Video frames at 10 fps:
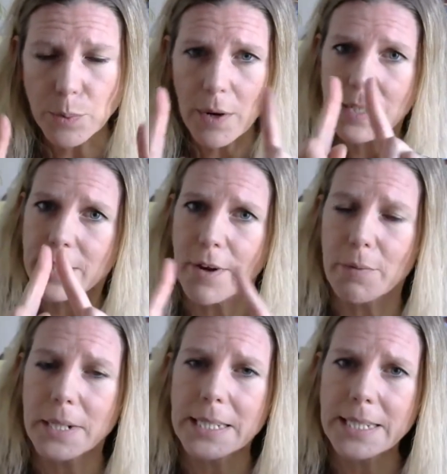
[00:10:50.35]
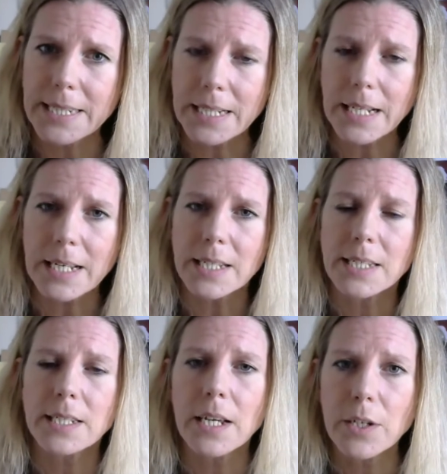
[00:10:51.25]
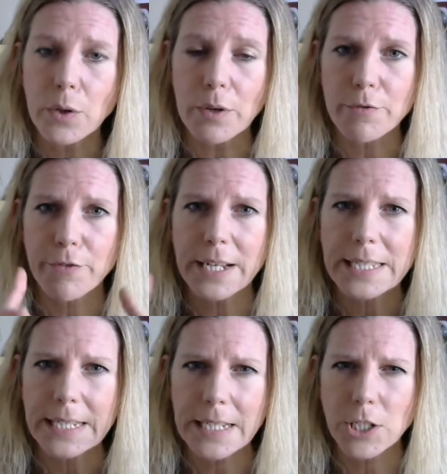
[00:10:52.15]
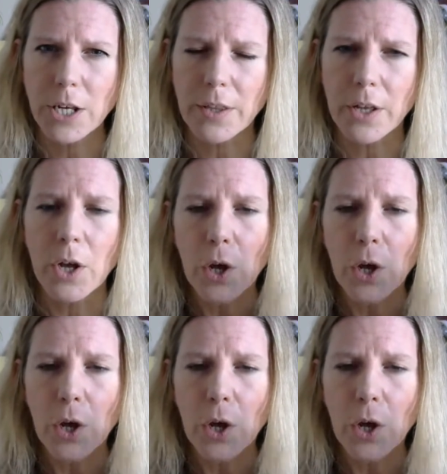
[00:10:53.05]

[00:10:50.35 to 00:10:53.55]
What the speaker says: whereas if everybody's sitting in a circle and facing each other,